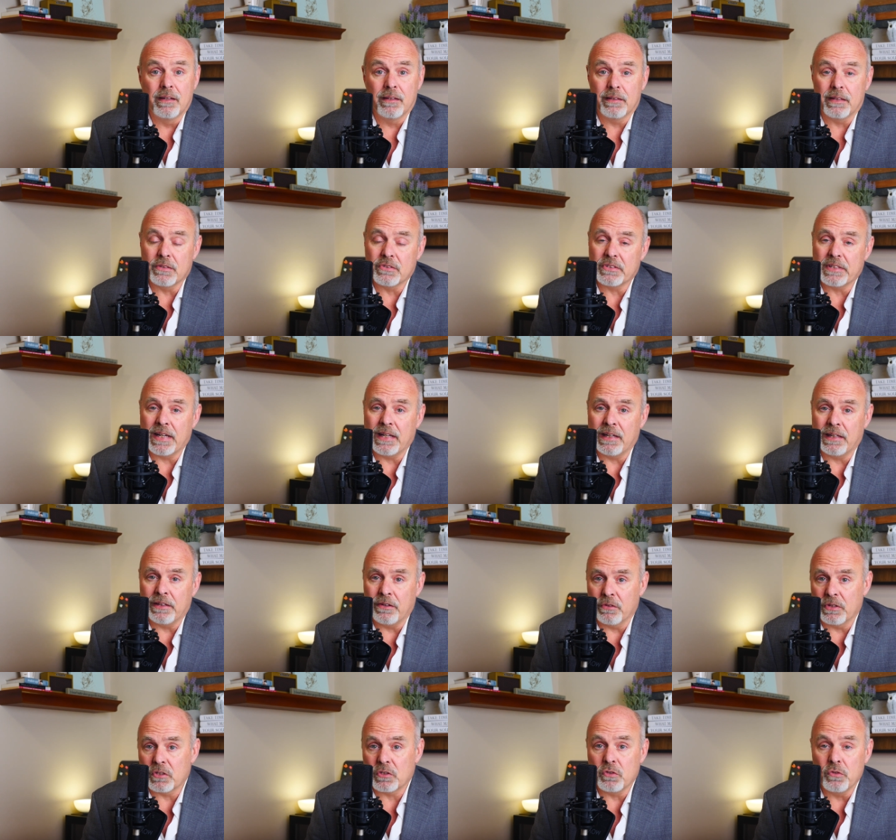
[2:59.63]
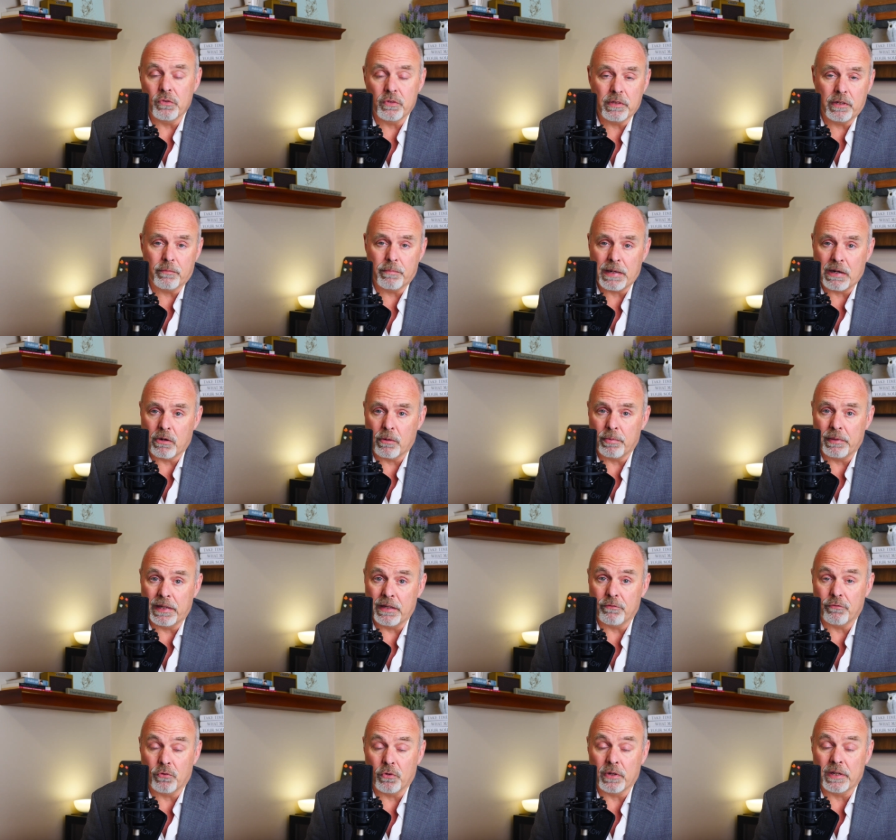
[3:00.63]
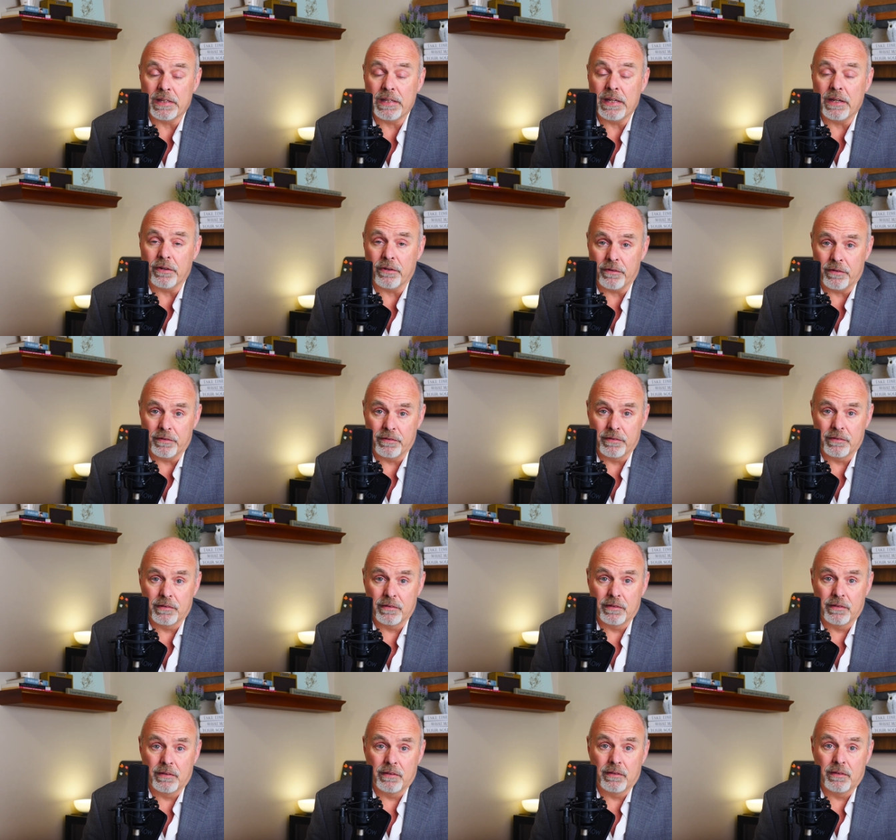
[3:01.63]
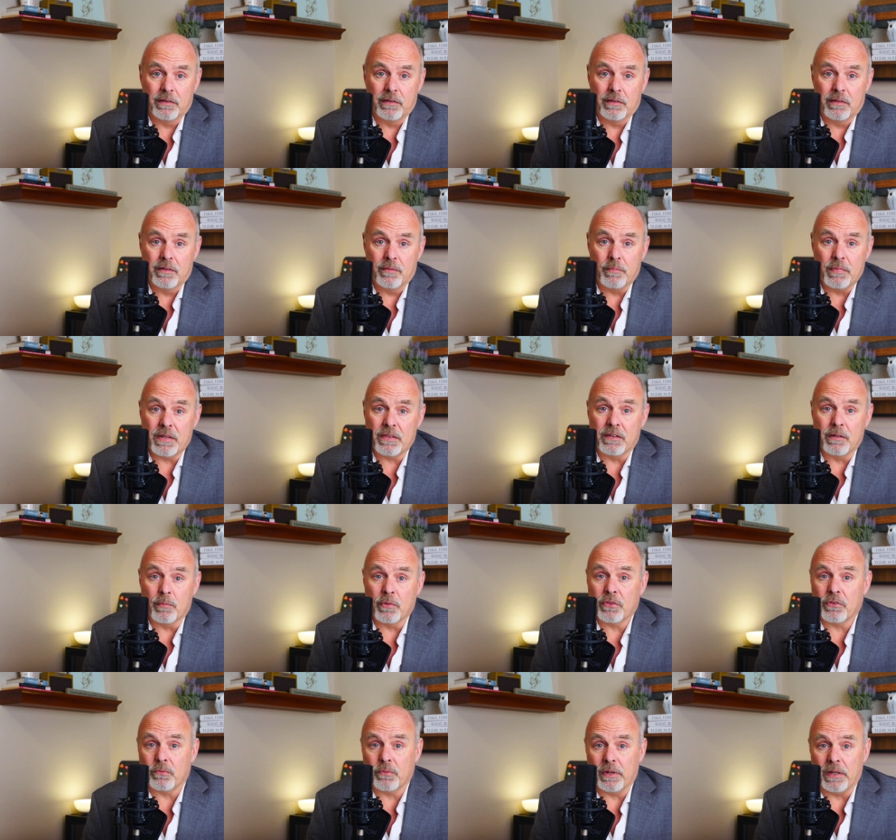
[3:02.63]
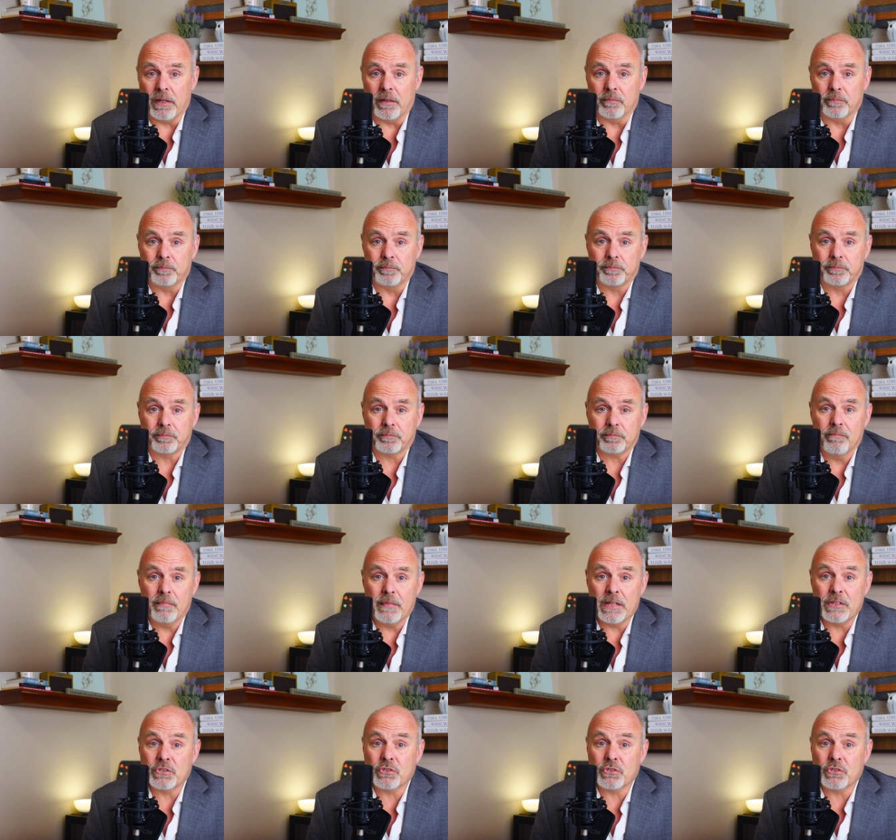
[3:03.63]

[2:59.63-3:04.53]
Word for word: than standing near this nuclear power plant for a year. Myth number three, it's